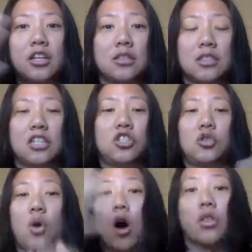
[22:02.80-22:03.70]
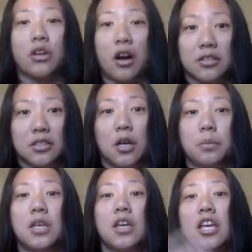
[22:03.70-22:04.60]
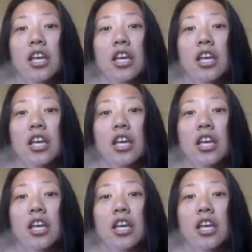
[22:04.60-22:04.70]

going to teach you all the concepts.